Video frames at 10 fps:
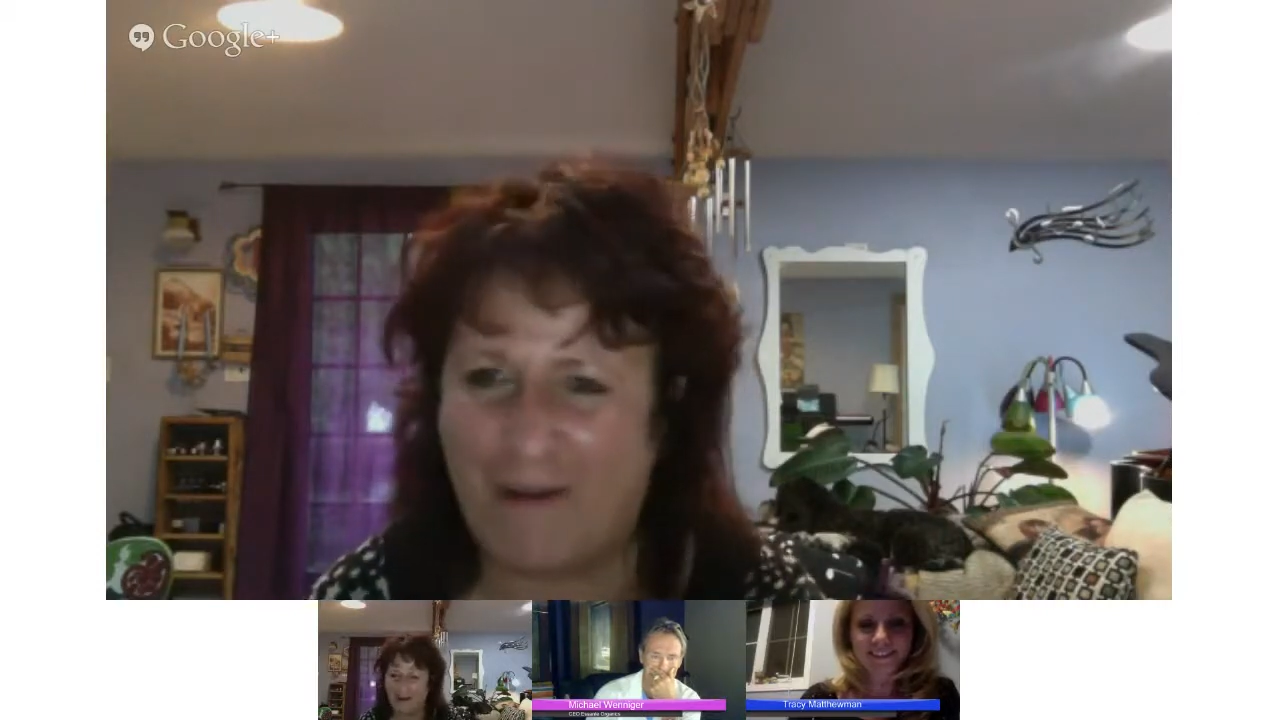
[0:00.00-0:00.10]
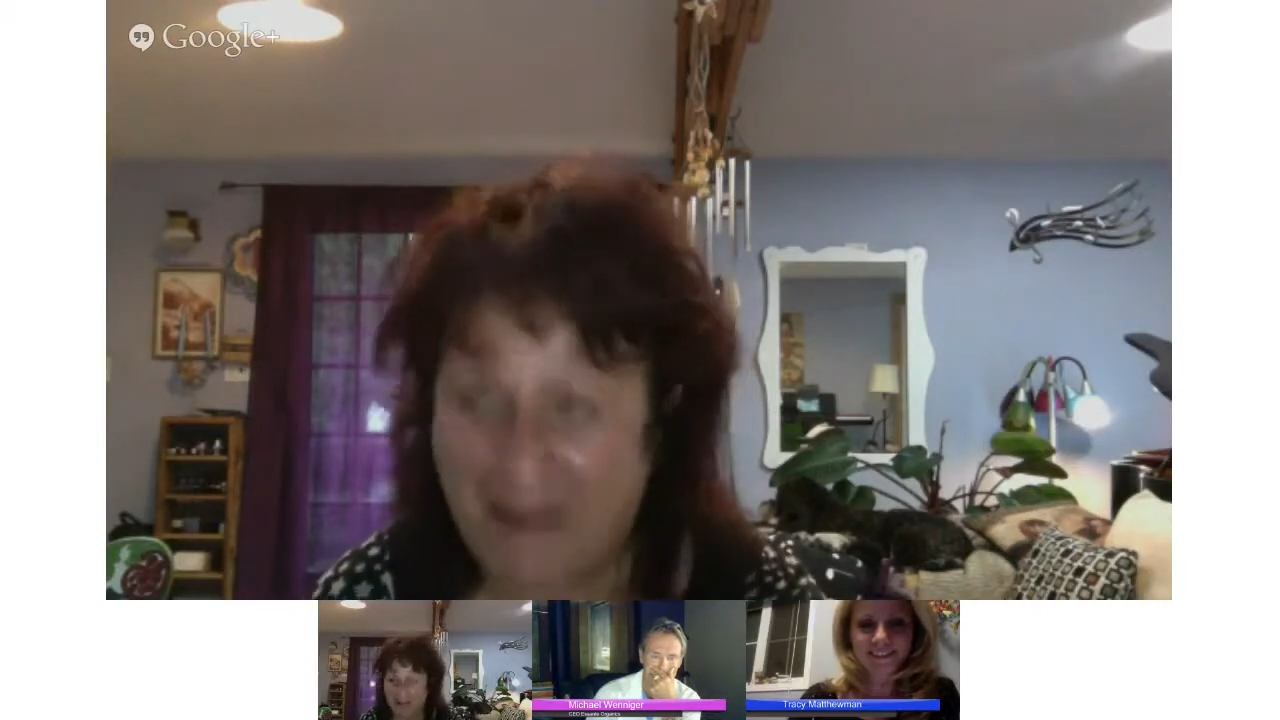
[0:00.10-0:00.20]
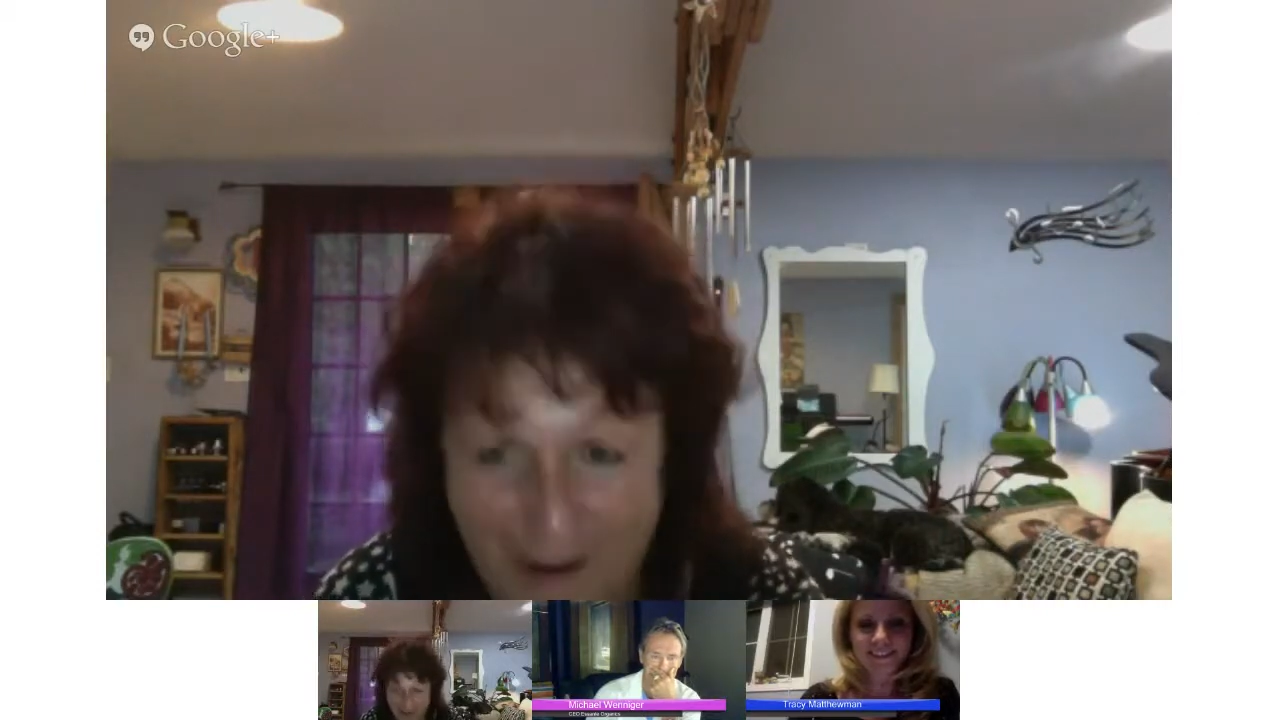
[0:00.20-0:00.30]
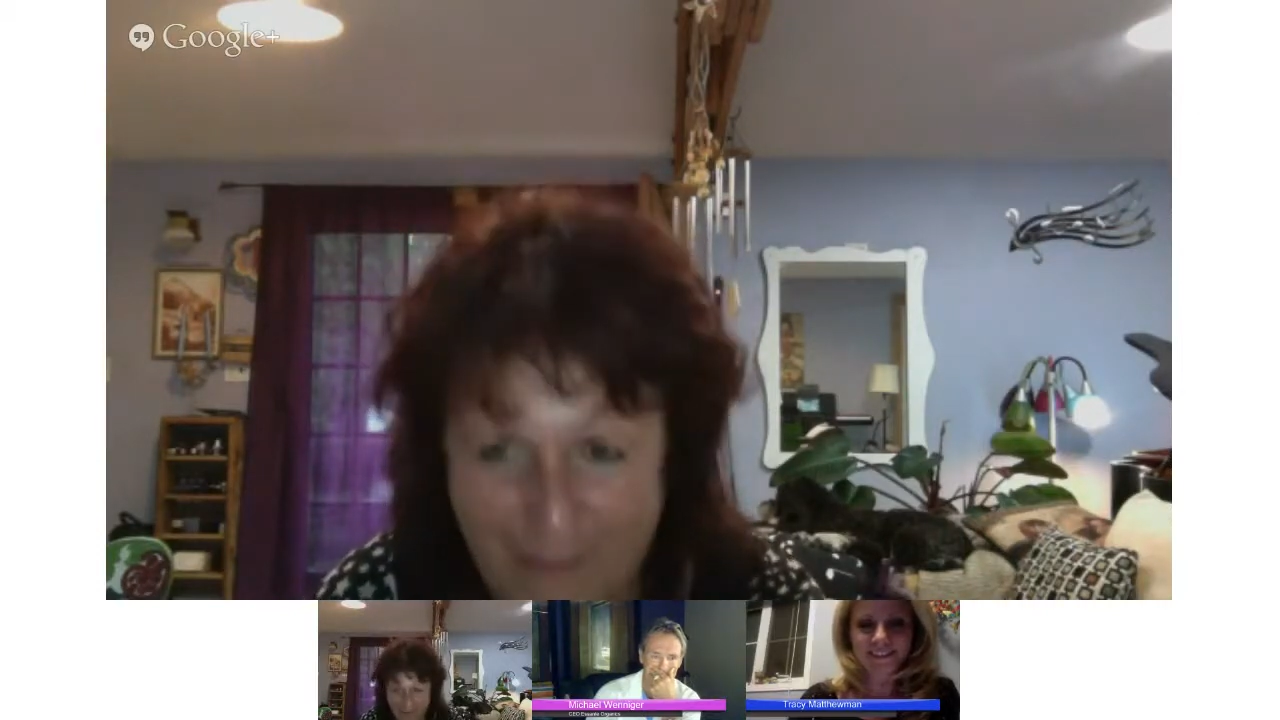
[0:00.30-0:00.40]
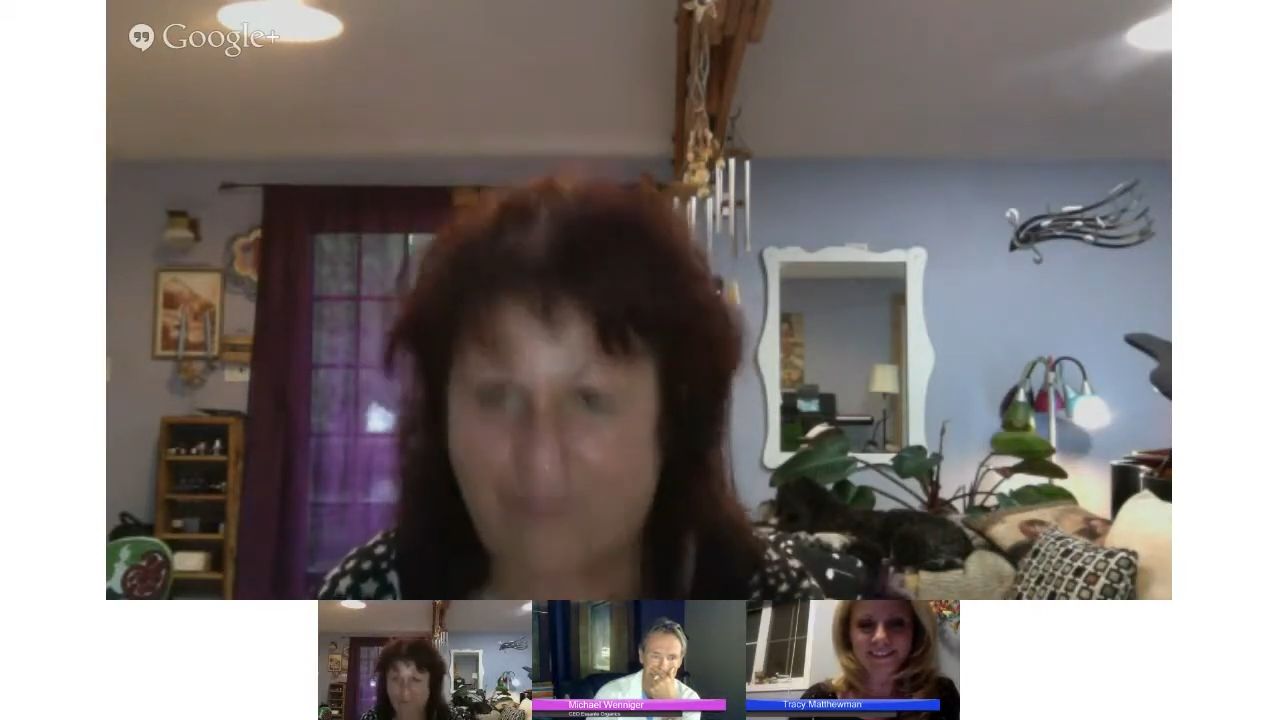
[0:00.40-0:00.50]

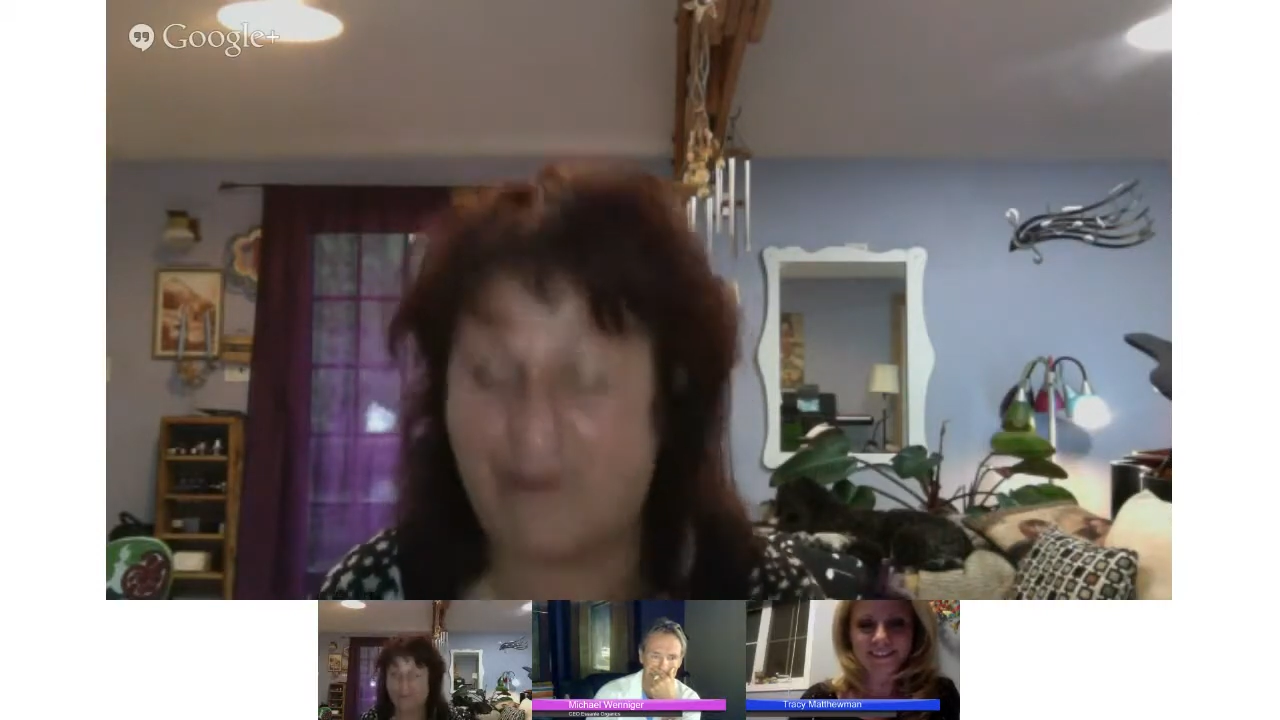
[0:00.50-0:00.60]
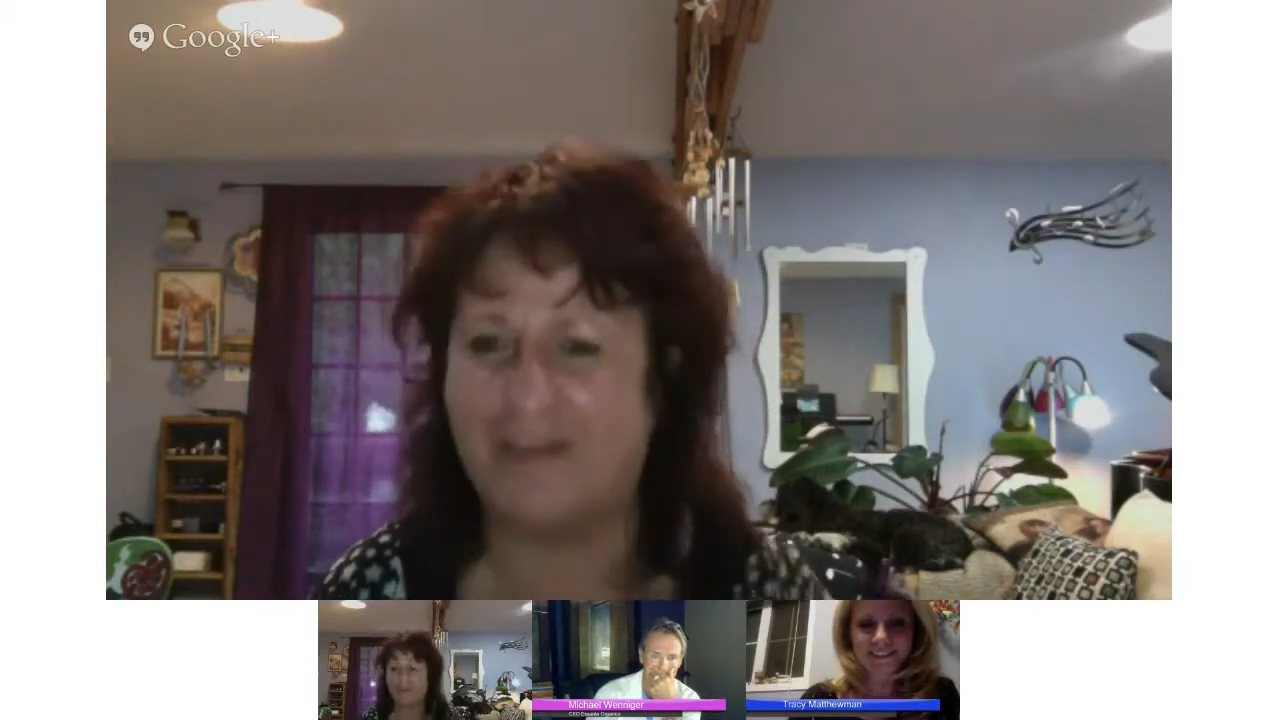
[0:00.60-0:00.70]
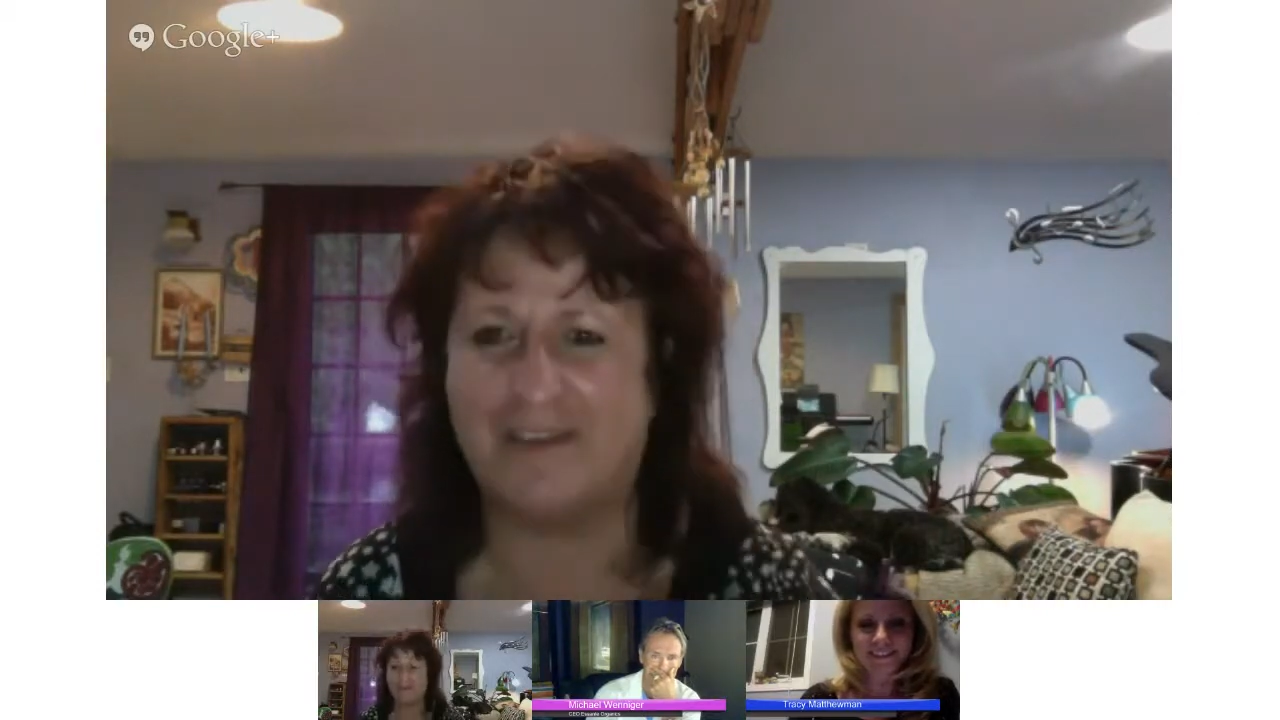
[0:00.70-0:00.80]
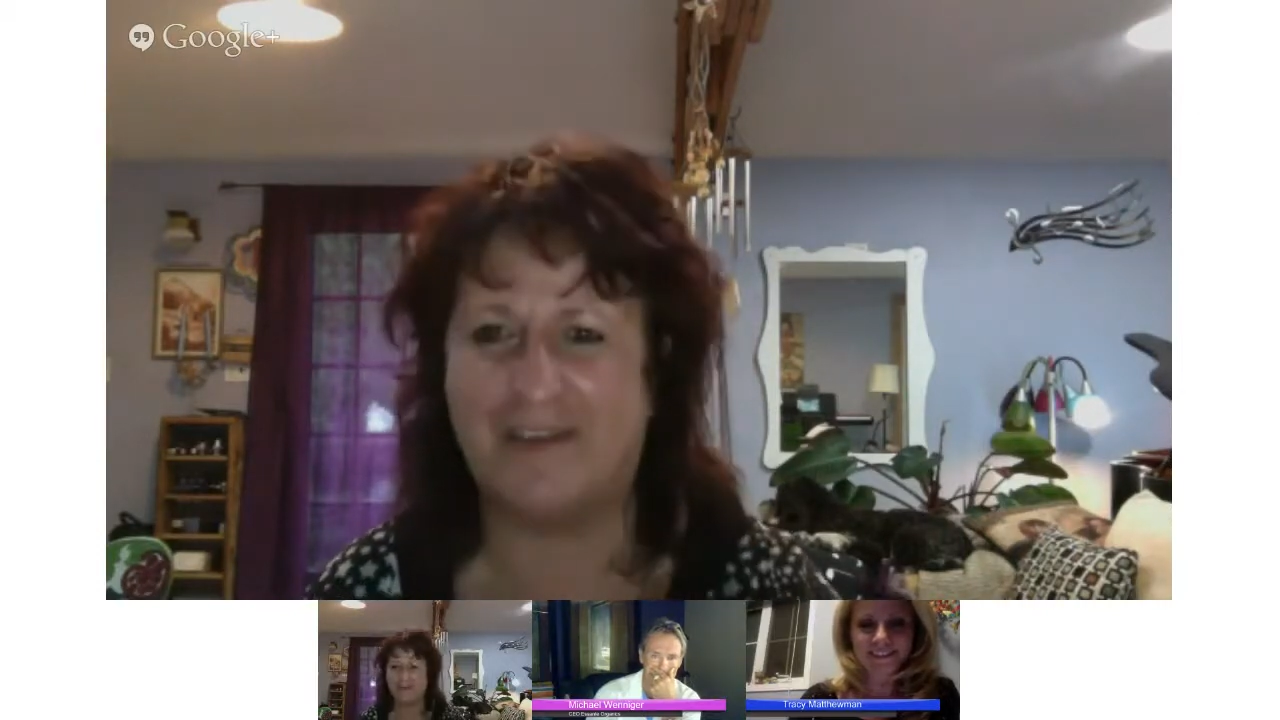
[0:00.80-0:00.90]
never going to